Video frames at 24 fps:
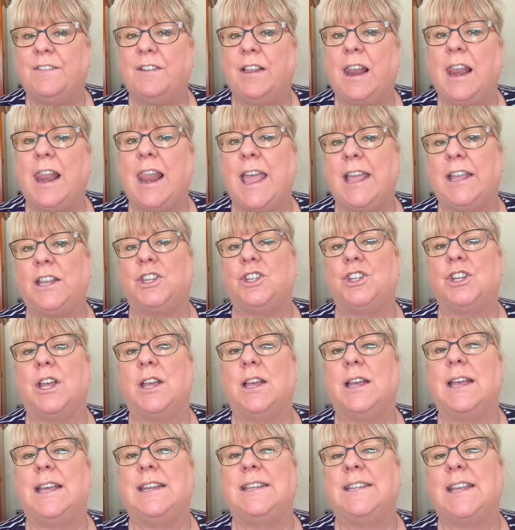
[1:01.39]
a
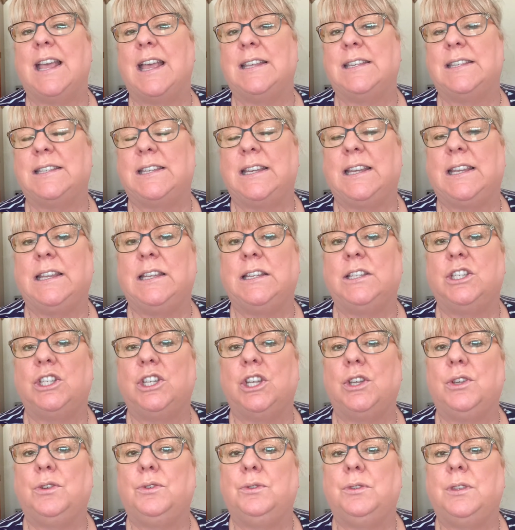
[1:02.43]
lecture attesting
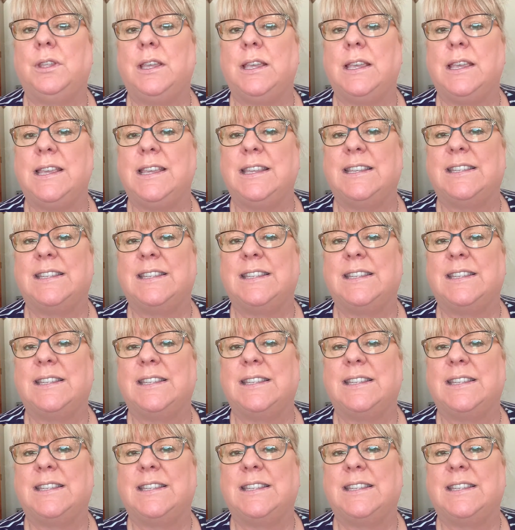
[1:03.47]
to the